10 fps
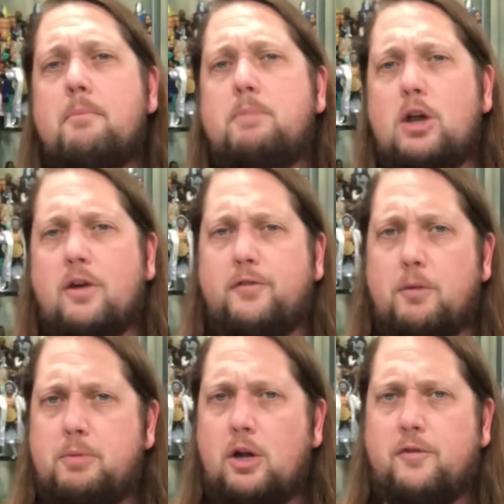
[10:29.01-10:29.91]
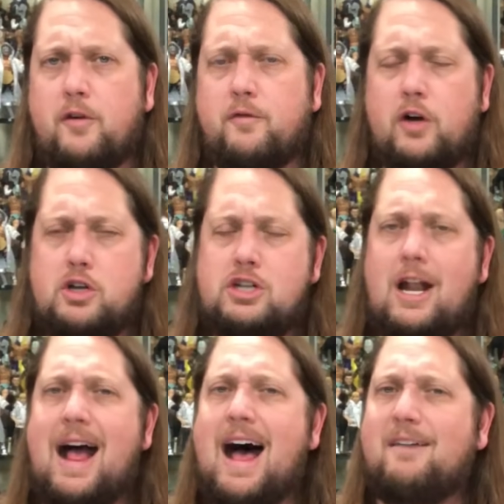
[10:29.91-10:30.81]
Beautiful, beautiful
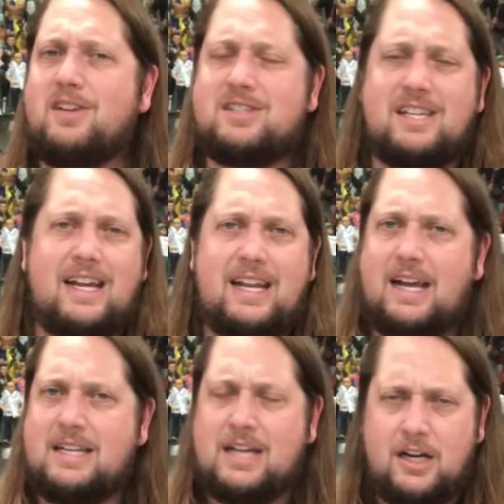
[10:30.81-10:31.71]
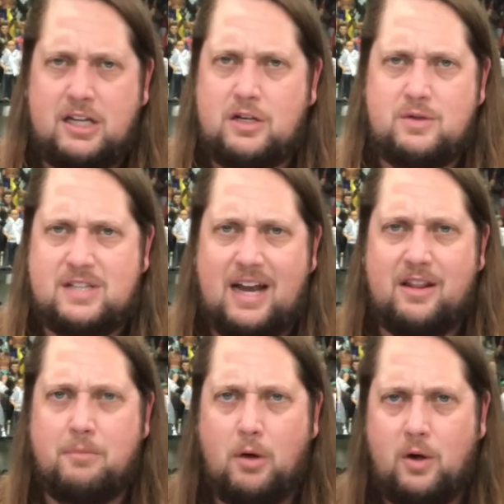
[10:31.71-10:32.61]
version. Obviously getting a ton of use out of
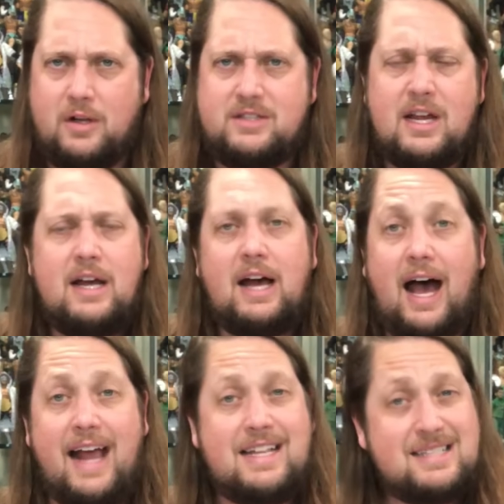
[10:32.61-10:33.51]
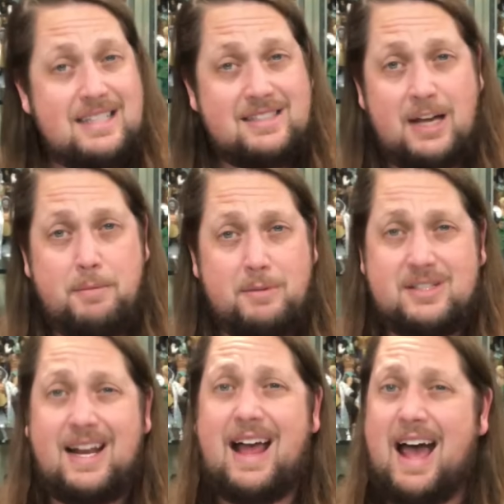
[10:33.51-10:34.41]
the molds. Uh, I can see some people
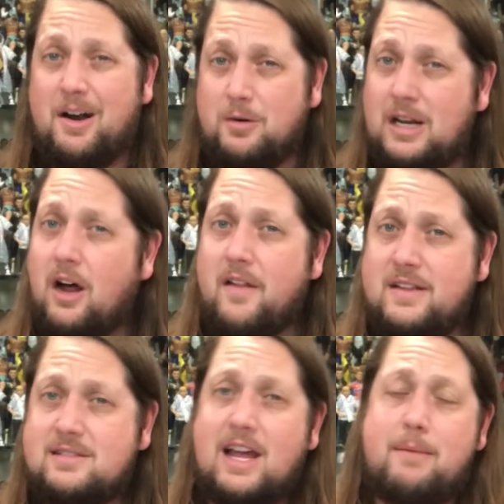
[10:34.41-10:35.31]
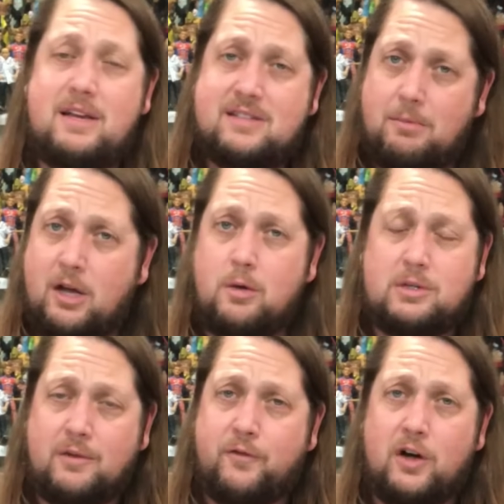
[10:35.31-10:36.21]
saying, I don't need all these Lemmys. I'm good with
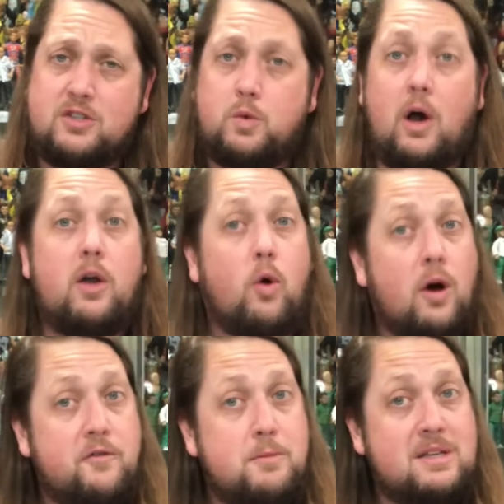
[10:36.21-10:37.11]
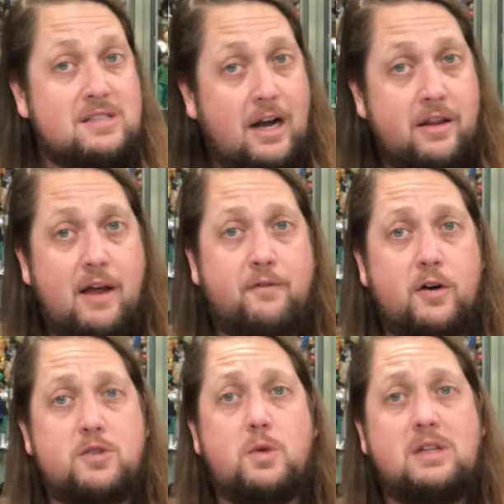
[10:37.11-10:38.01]
the first one. Or if you missed out on that
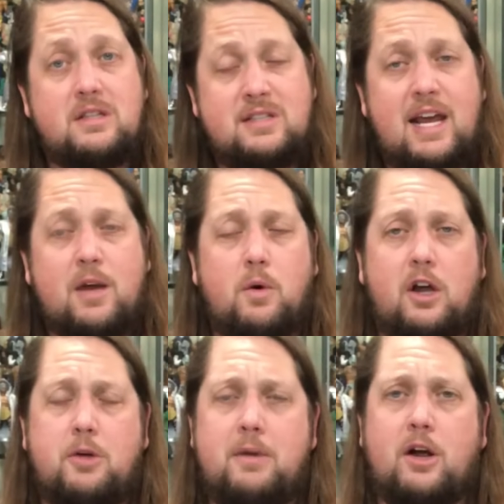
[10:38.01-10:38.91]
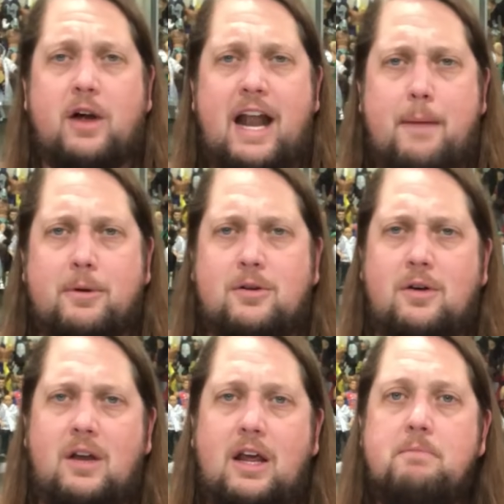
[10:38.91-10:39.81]
first one, the second one could be a great
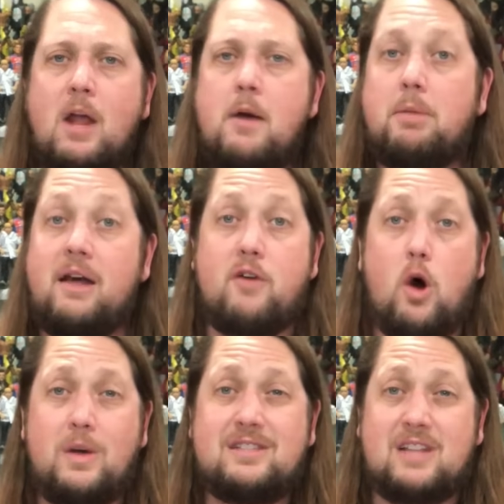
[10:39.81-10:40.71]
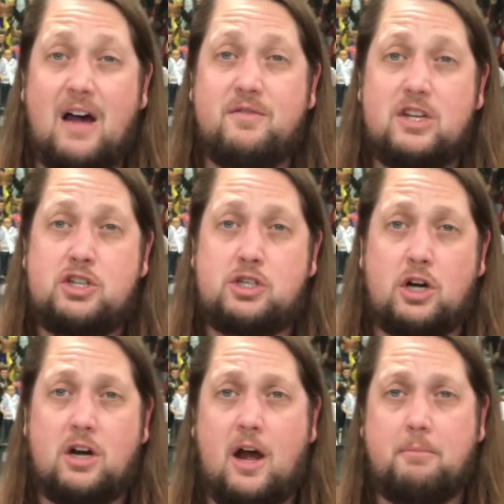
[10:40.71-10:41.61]
opportunity. But I've always loved this
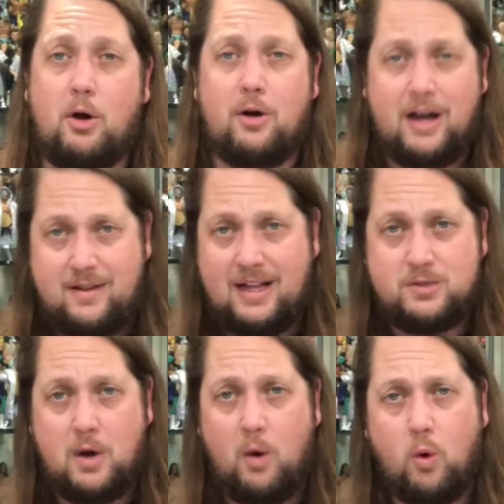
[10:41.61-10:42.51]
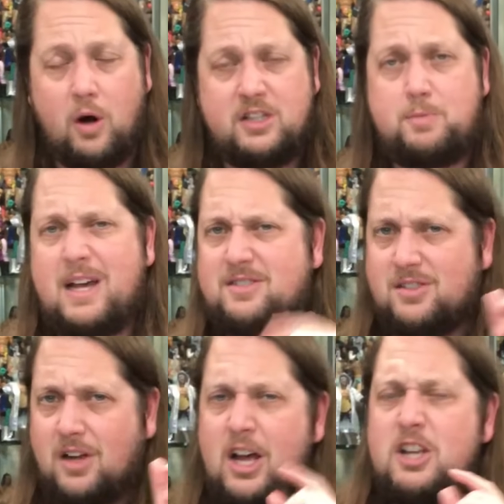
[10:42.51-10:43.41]
shirt on Motorhead, and that's why I wore it spec-
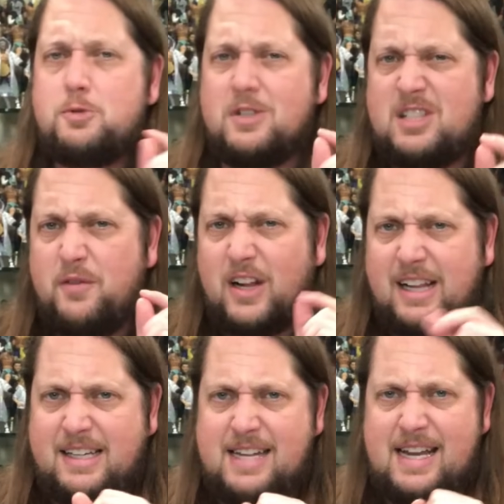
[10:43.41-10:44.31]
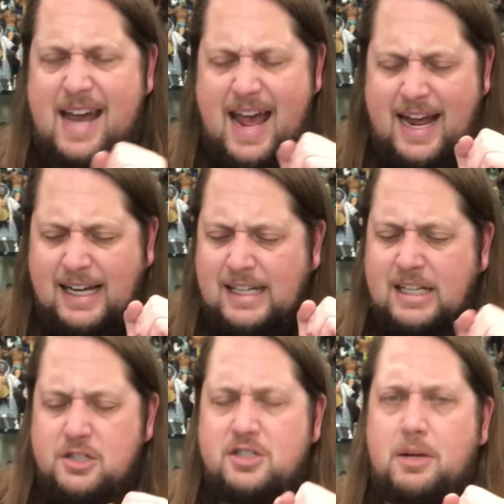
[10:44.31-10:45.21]
specifically today.
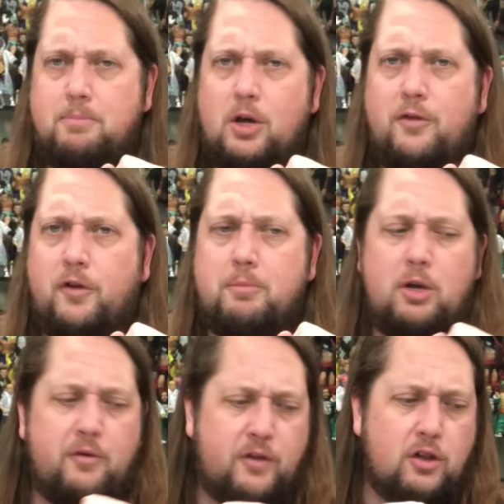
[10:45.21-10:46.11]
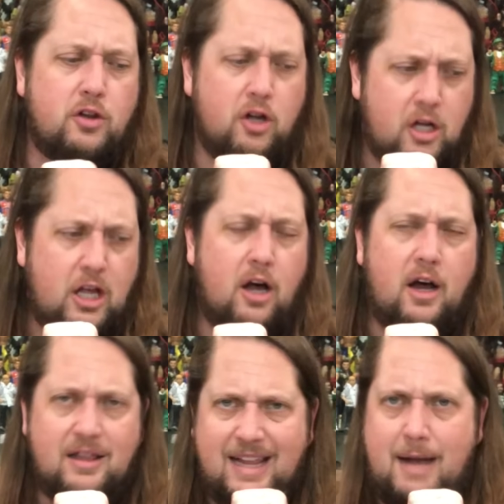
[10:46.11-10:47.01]
Just a beautiful, beautiful look
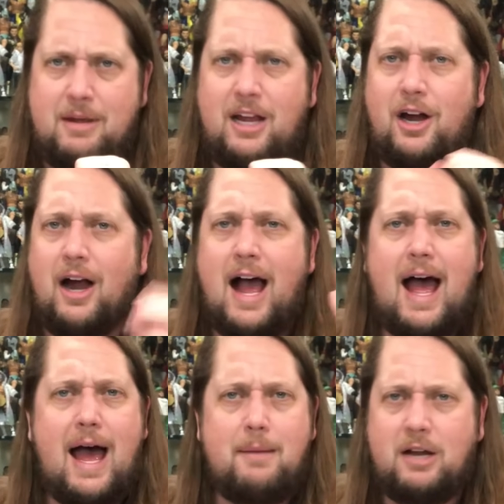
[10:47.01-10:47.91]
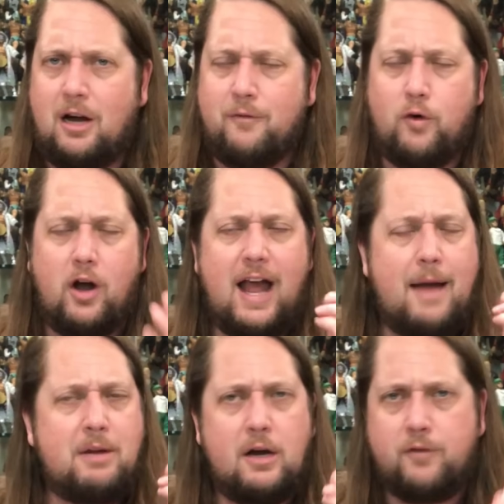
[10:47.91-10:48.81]
on Lemmy here. I'm here for it.
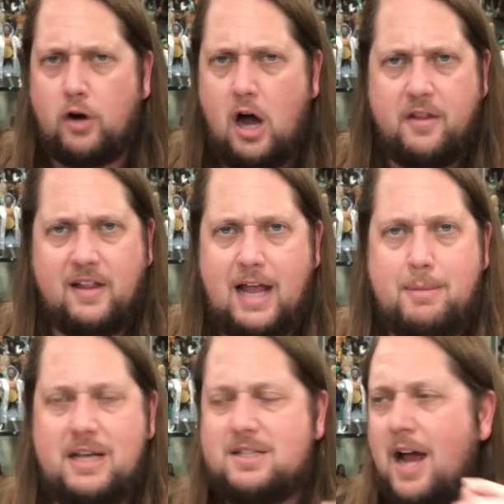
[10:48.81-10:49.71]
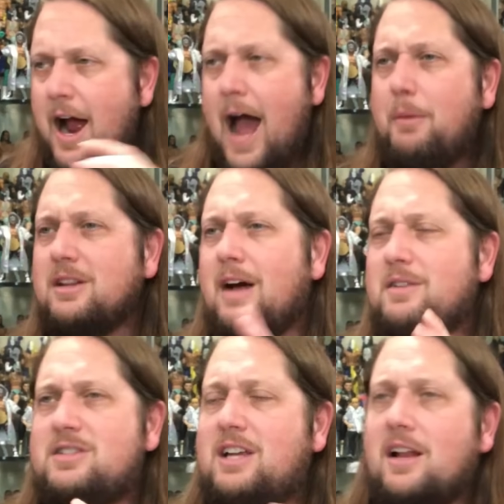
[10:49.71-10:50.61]
I'm here for all the Lemmys. I would love
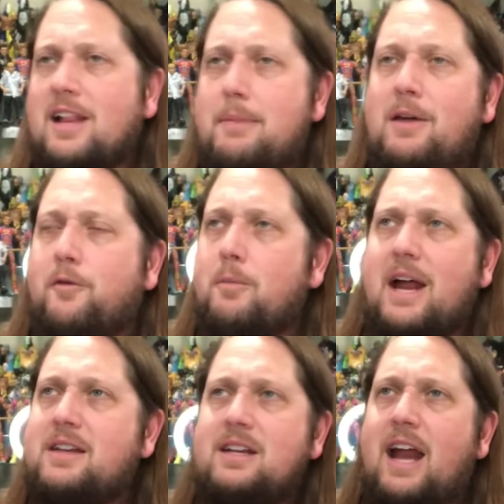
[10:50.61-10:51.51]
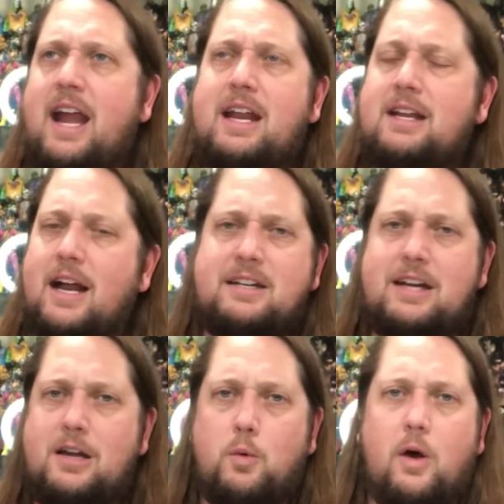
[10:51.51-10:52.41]
to see a Lemmy from nineteen eighty, nineteen
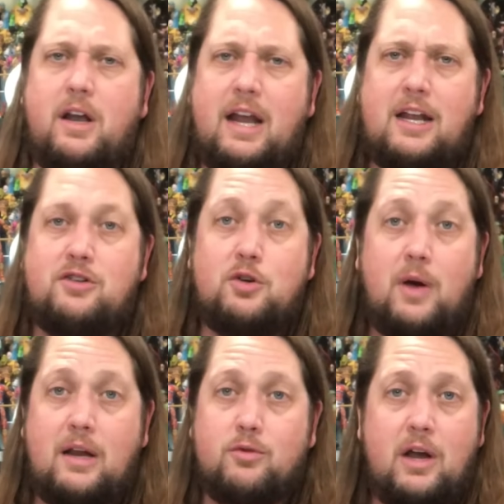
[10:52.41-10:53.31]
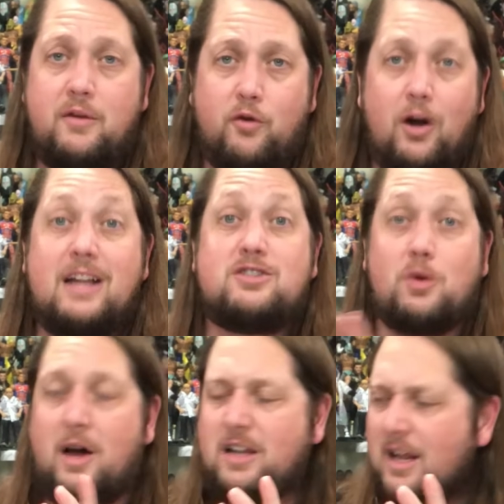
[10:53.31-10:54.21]
eighty-one, eighty-two, eighty-three, eighty-four, and
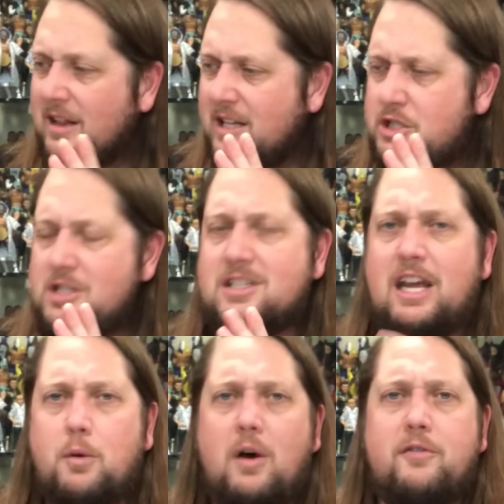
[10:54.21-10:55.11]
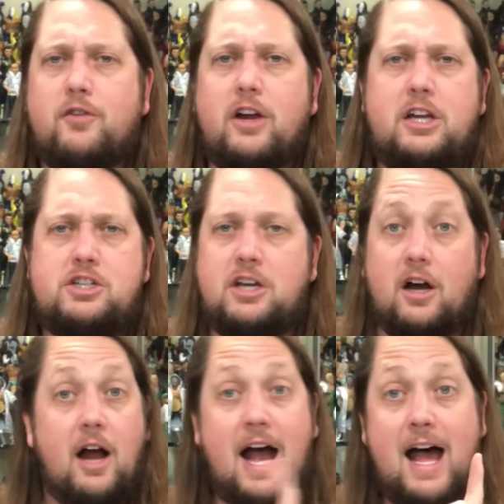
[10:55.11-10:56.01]
so on. Let's just get one for each
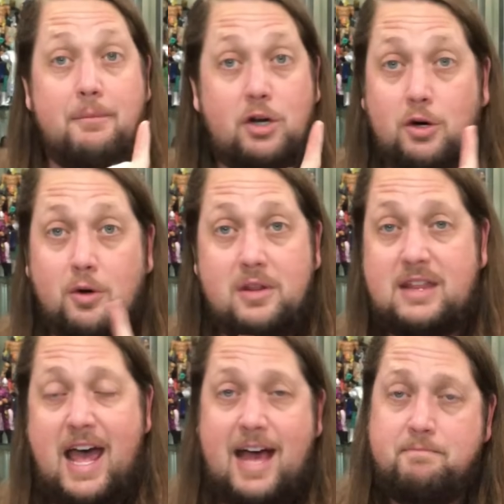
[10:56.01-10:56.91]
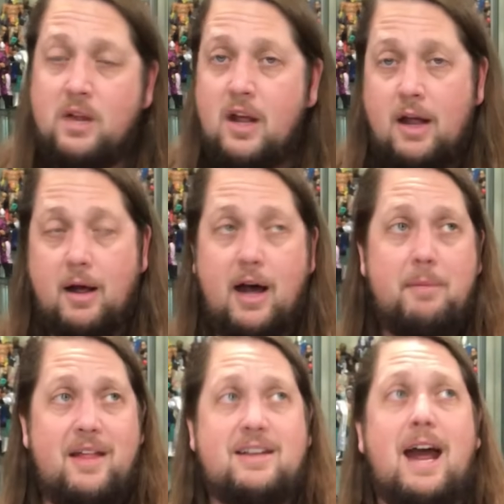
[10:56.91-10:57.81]
year. I'm cool with that. Uh,
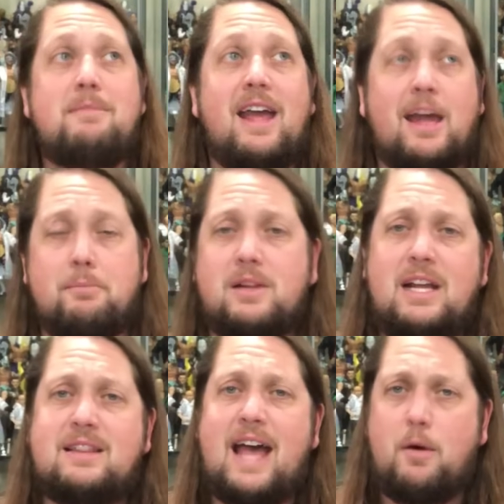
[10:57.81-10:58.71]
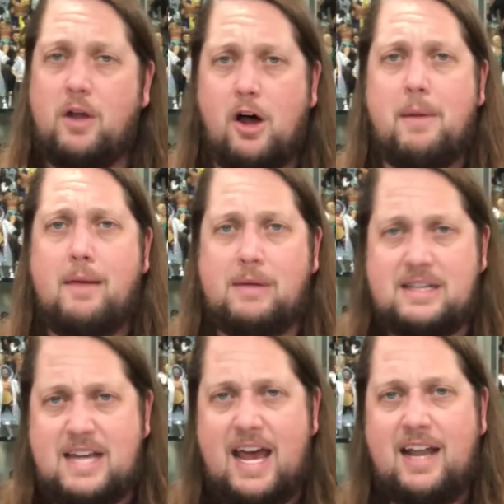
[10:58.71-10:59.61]
by the time they complete that, we all might be
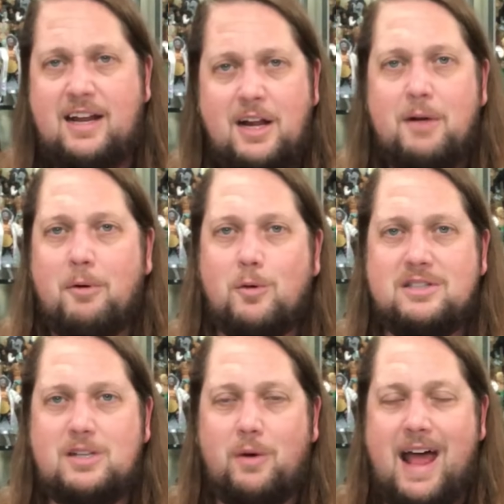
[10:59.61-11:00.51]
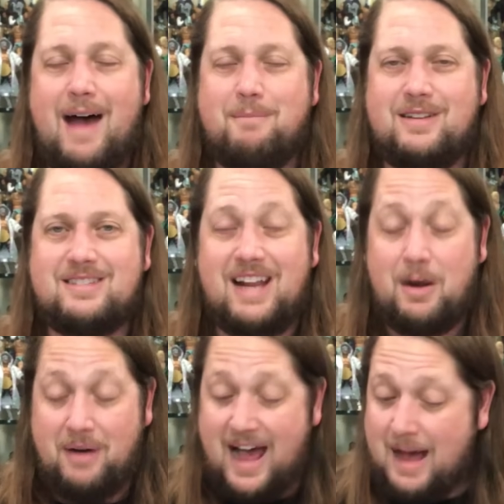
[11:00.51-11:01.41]
dead, but we'll see what happens there.
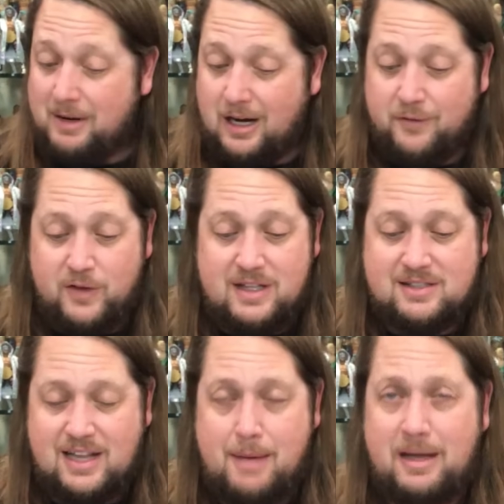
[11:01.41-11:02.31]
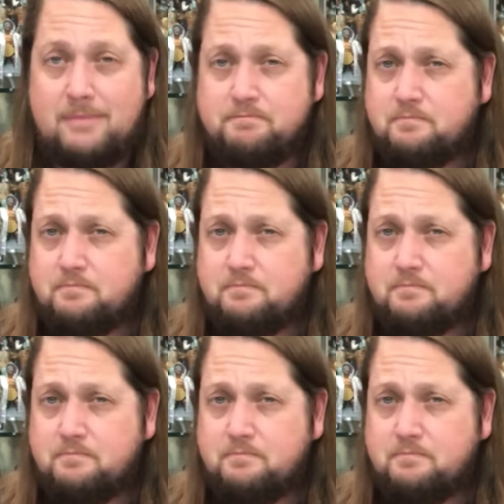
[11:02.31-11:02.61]
But I'm here for this Lemmy.